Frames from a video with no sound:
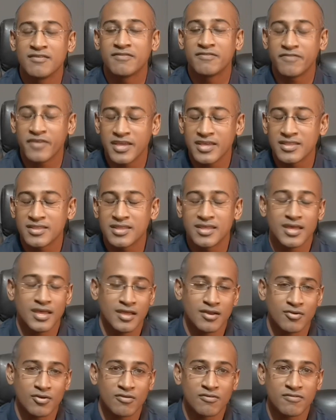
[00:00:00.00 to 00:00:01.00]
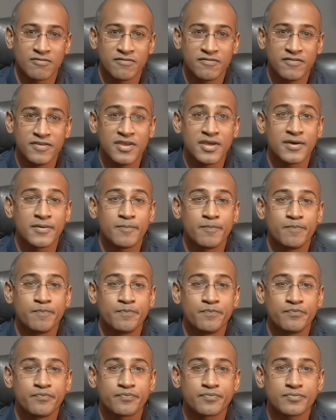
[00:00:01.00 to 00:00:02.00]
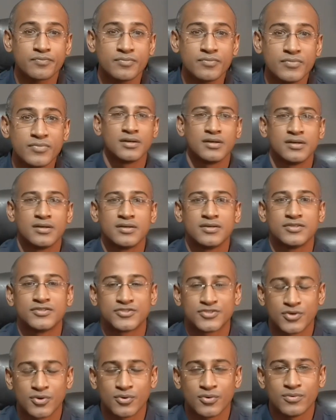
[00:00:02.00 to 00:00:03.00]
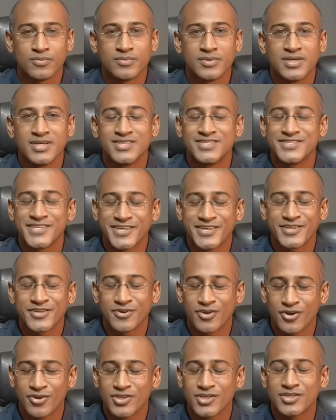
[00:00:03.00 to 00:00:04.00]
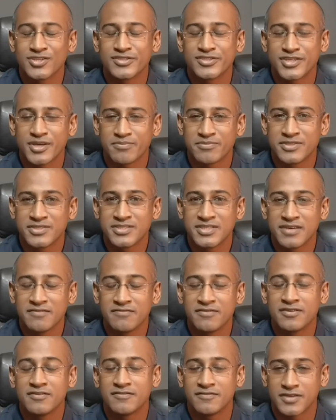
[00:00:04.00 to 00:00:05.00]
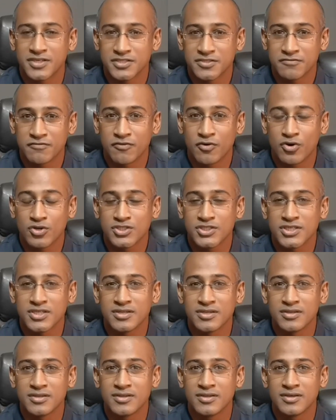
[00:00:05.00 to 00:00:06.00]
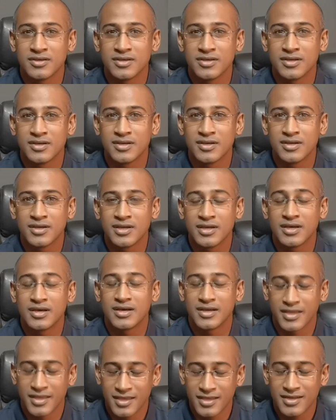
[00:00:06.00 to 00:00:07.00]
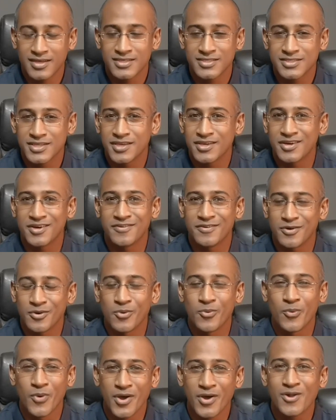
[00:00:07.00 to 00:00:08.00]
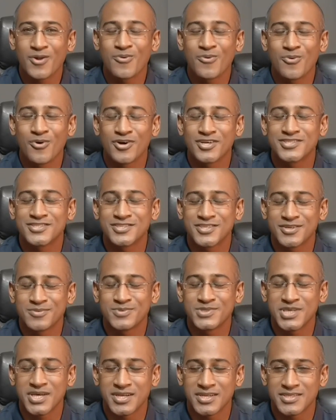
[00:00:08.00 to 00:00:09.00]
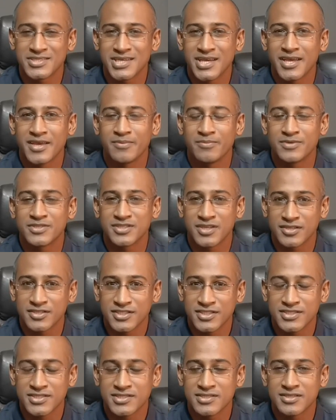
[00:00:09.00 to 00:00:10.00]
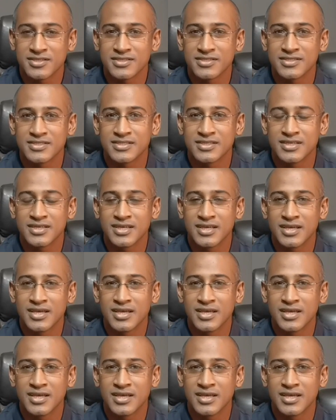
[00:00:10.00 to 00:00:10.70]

faith and not fear. So, 2 Chronicles chapter 7, verse 14. Again, I say a well-worn scripture at a time such as this.